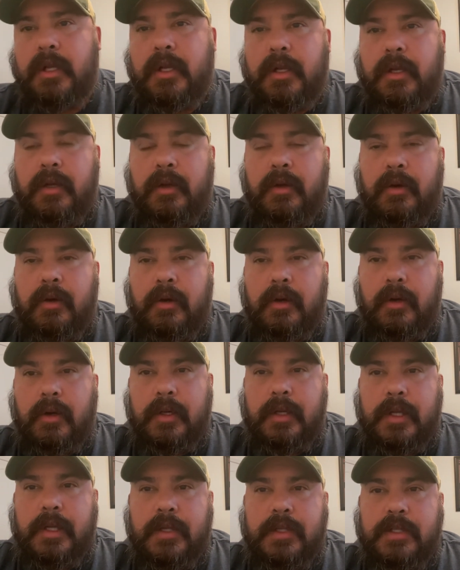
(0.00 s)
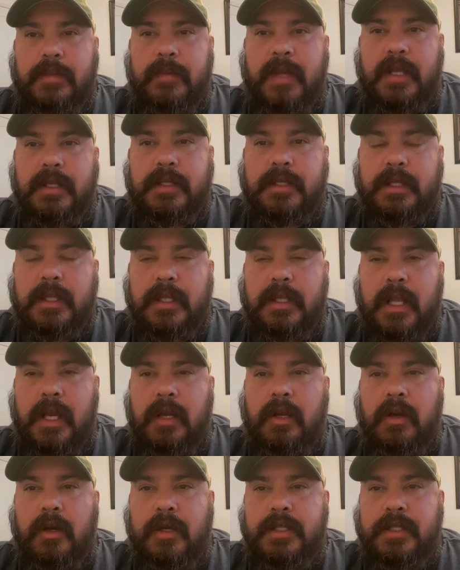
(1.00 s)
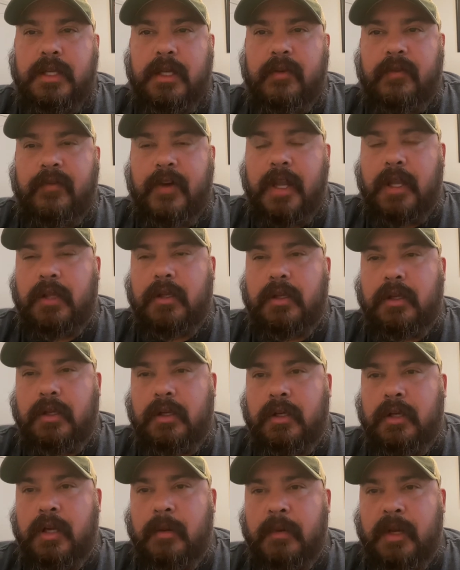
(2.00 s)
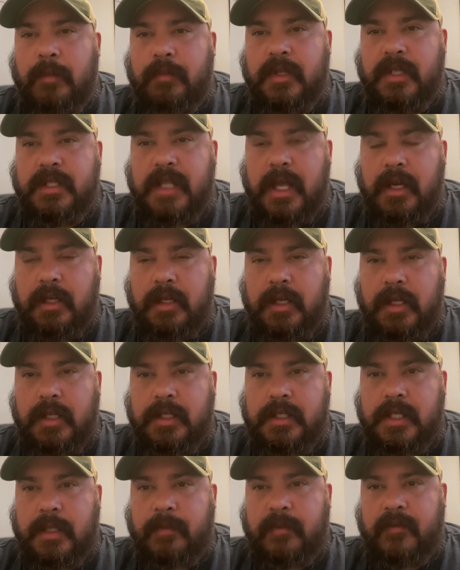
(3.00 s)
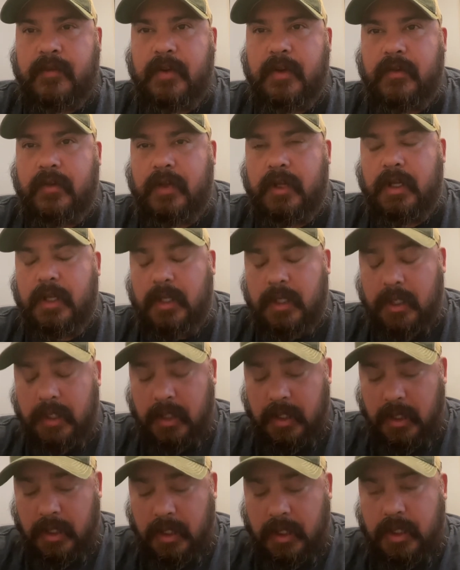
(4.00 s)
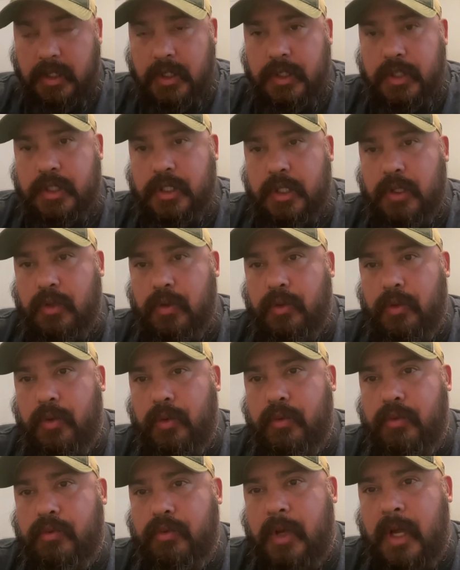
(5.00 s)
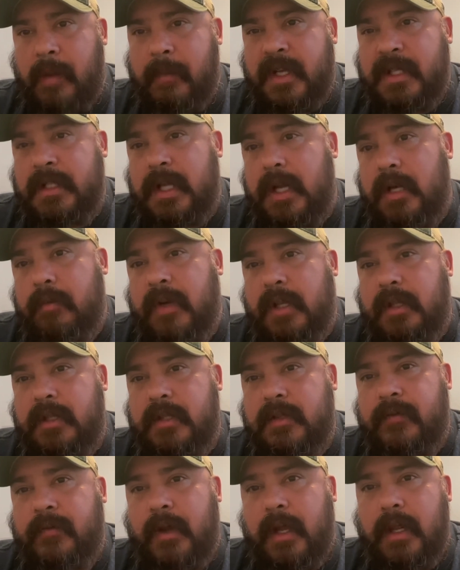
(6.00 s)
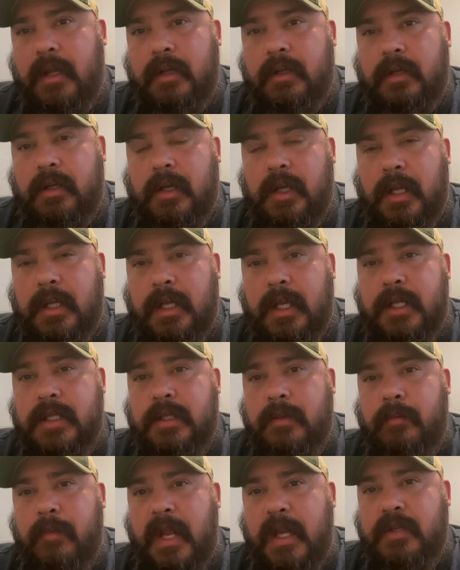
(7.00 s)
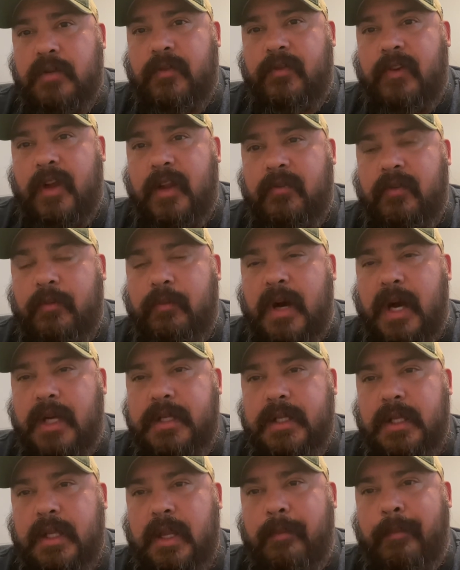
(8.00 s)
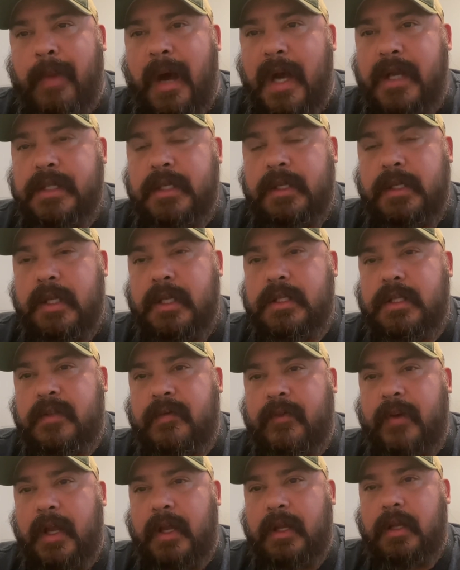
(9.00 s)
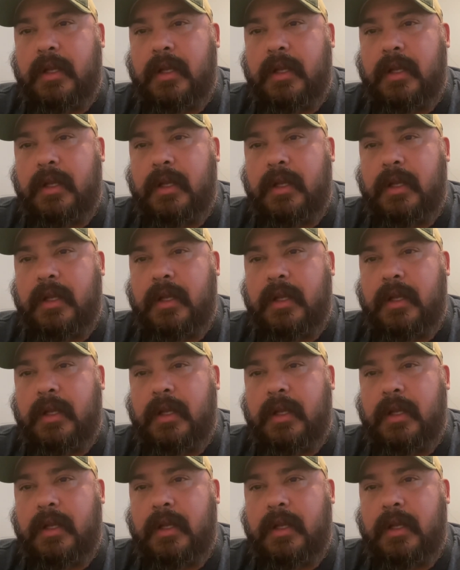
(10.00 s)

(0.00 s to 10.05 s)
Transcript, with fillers: on uh, Spence and Danny Garcia fight coming up this Saturday, December 5th. So I'm excited about this fight. I think it's a major fight for boxing. I think boxing needs this fight.